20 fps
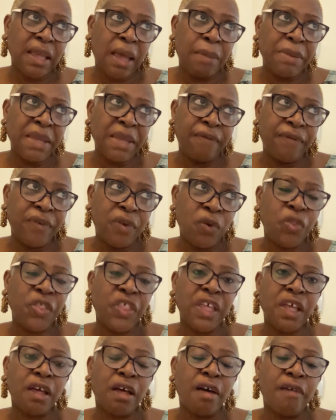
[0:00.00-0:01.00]
I mean, if you
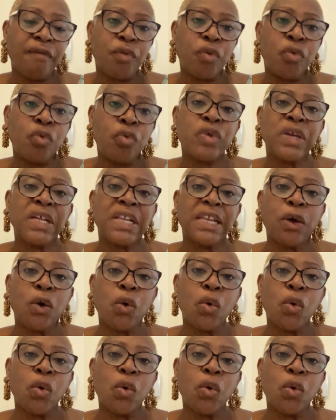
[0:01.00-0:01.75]
think of who really